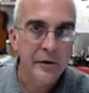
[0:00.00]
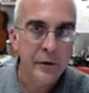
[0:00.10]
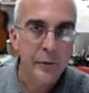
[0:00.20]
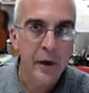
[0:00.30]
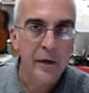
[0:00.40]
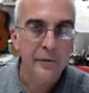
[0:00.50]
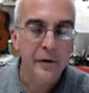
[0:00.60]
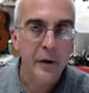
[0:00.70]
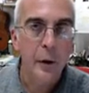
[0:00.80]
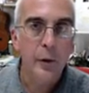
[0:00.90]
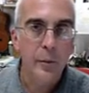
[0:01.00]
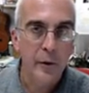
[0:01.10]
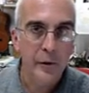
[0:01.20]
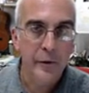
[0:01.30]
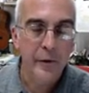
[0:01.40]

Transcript: to the relevant lower motor